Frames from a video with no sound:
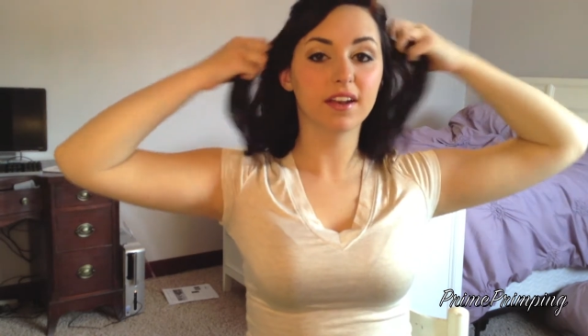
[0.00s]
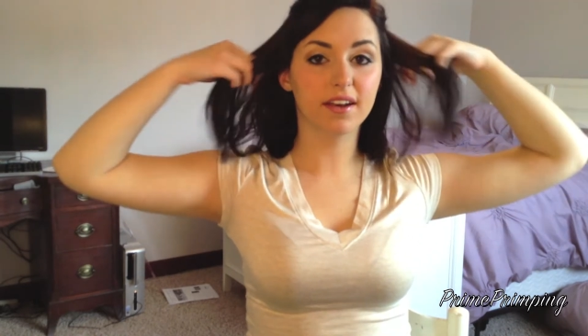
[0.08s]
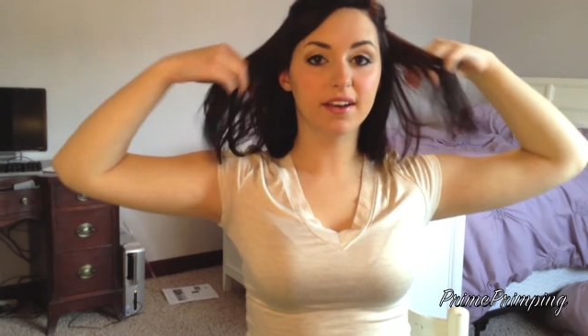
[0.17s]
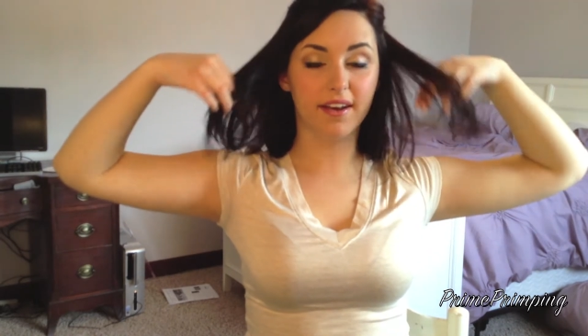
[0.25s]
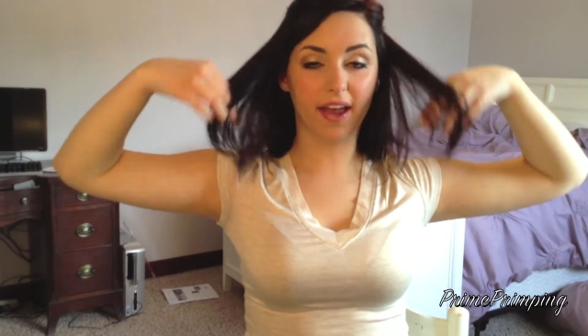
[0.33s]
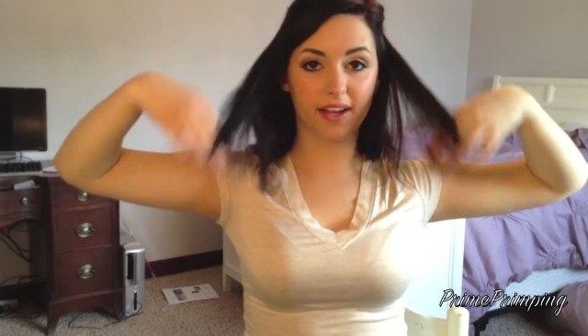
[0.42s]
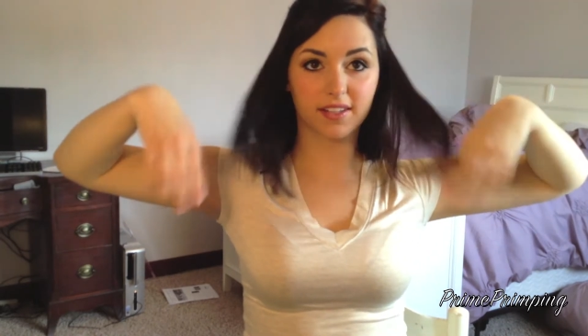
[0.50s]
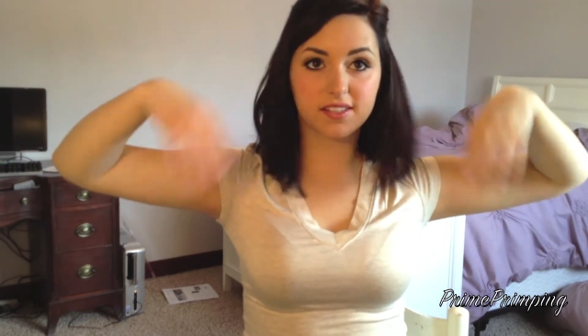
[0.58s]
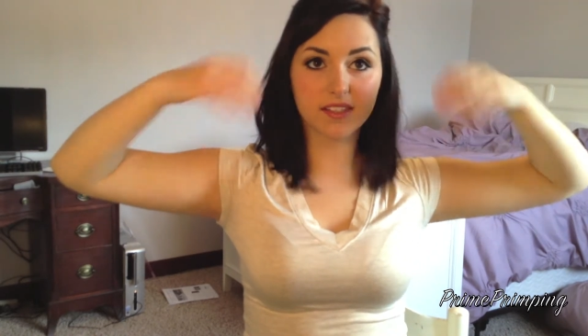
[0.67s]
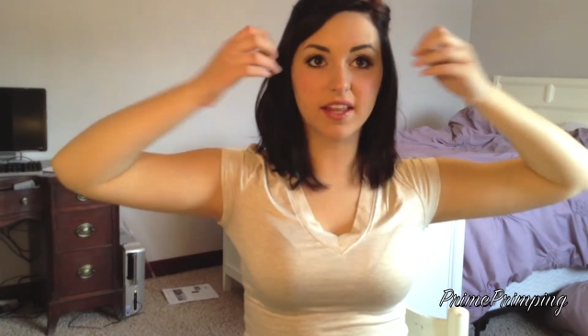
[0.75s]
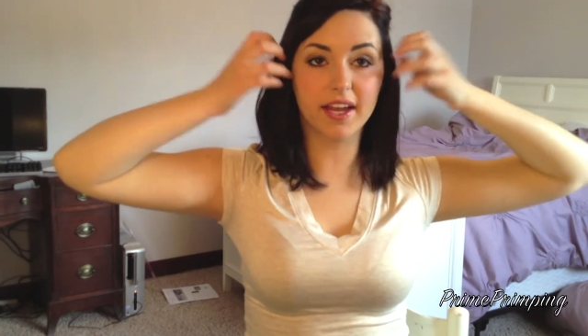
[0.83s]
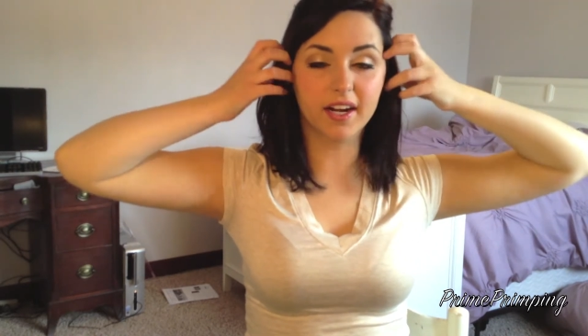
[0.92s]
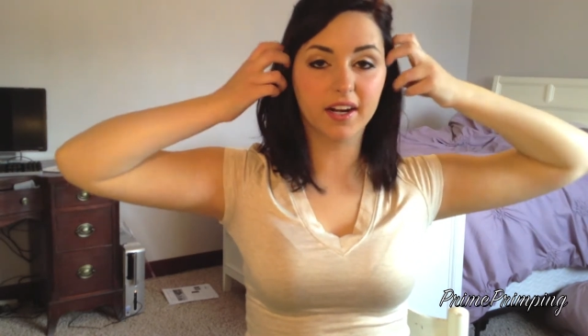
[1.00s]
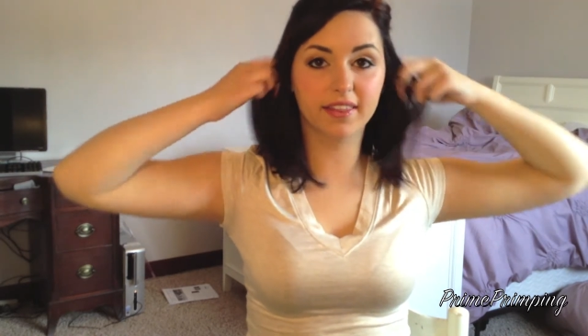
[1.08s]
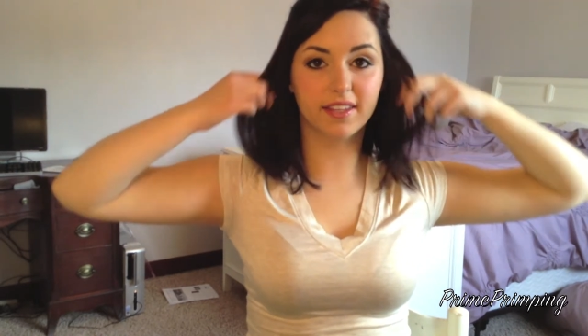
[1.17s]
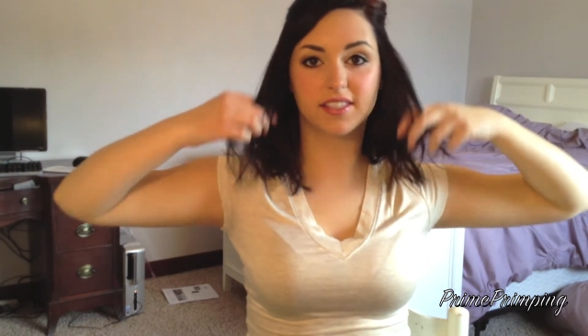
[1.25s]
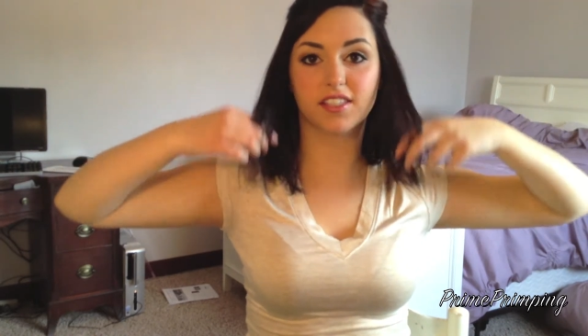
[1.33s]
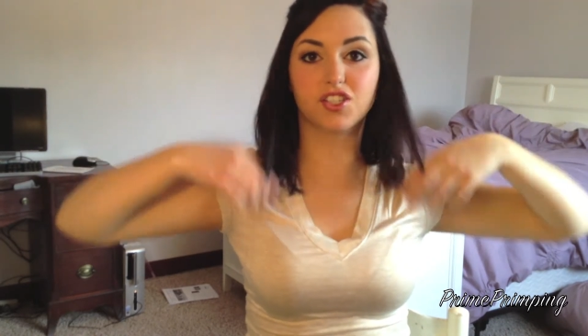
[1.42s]
next layer,
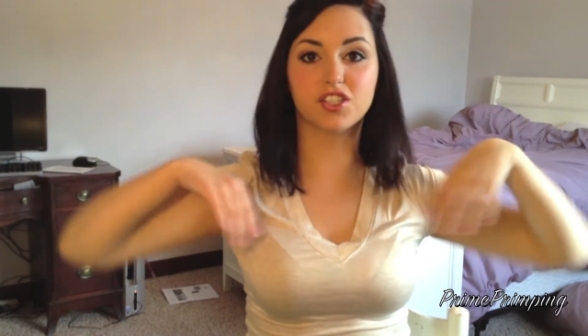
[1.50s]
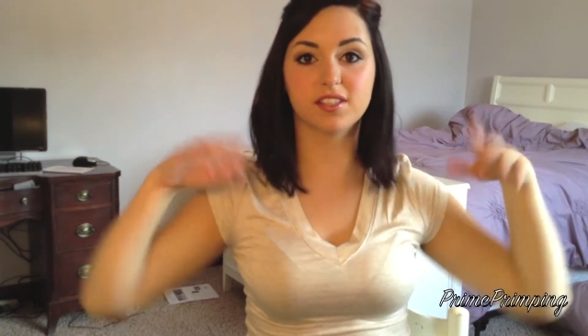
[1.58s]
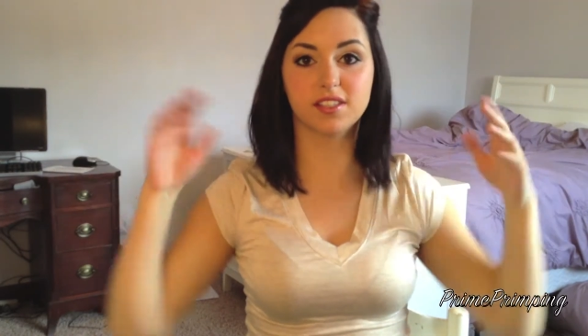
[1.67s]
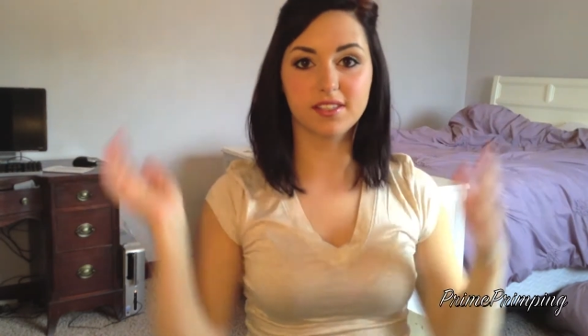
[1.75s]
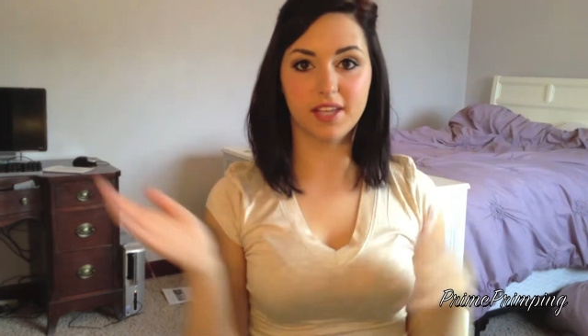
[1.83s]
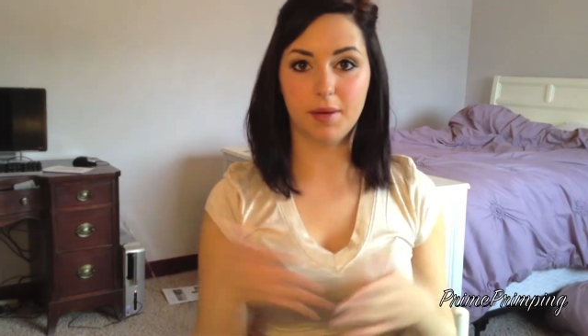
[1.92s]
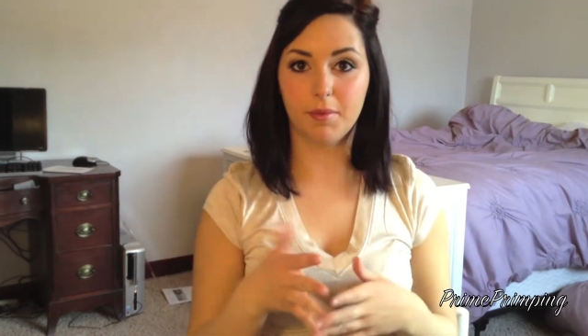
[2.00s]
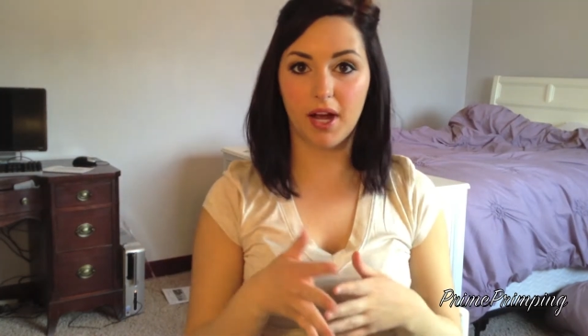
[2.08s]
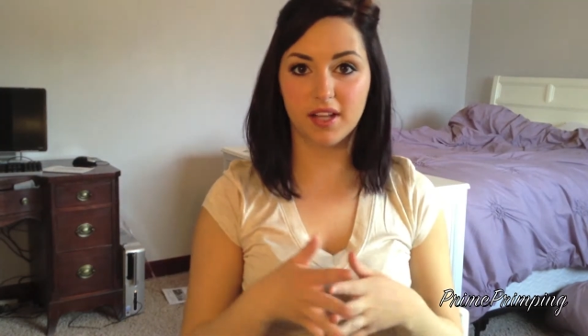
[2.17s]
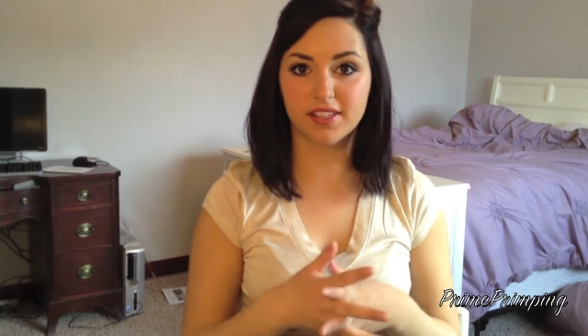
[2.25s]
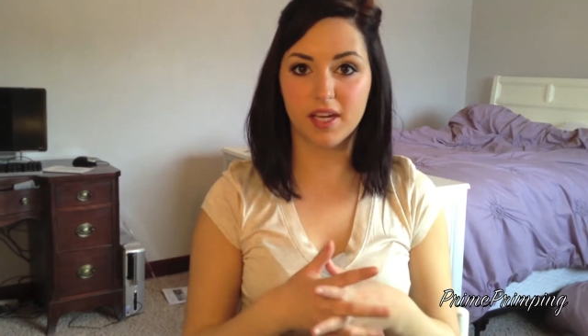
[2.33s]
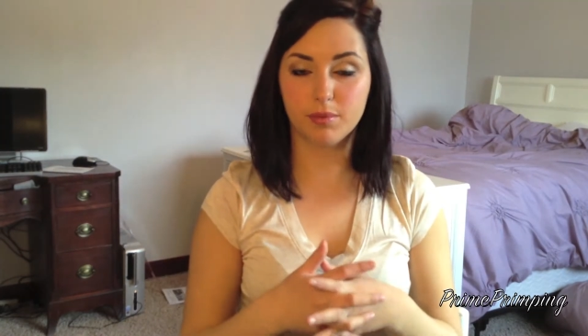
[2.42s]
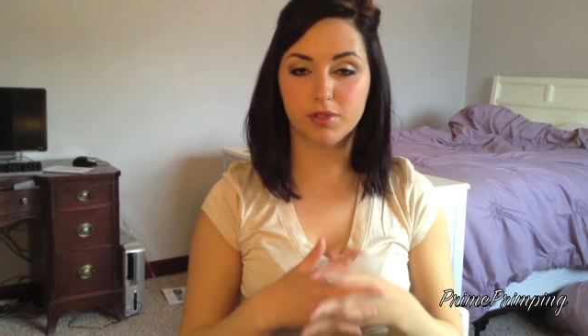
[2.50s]
and this is just the same concept,